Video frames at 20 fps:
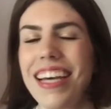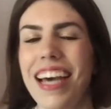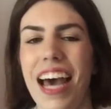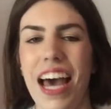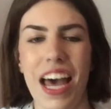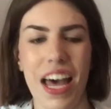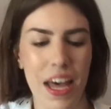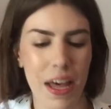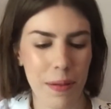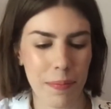
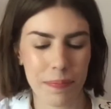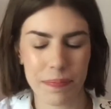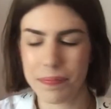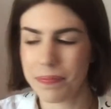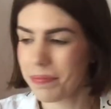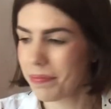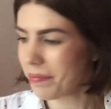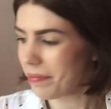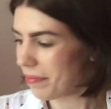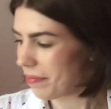
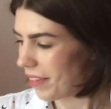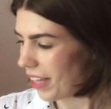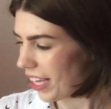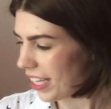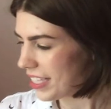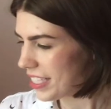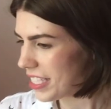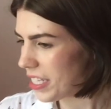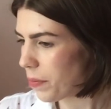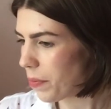
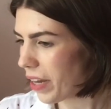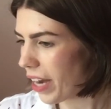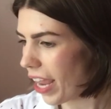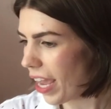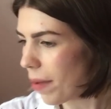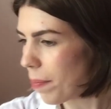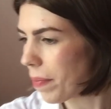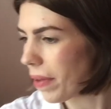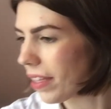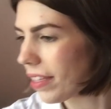and see what
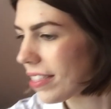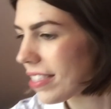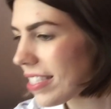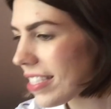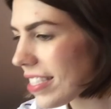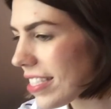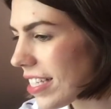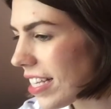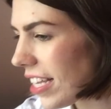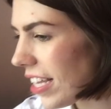happens.
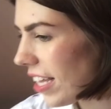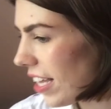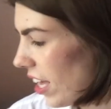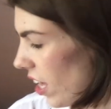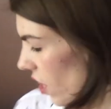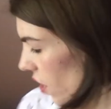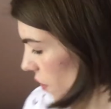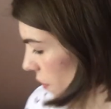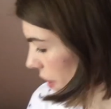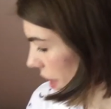
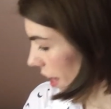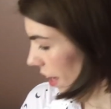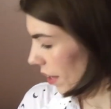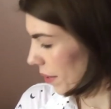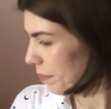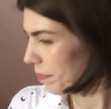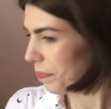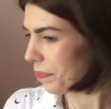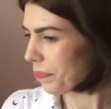Okay,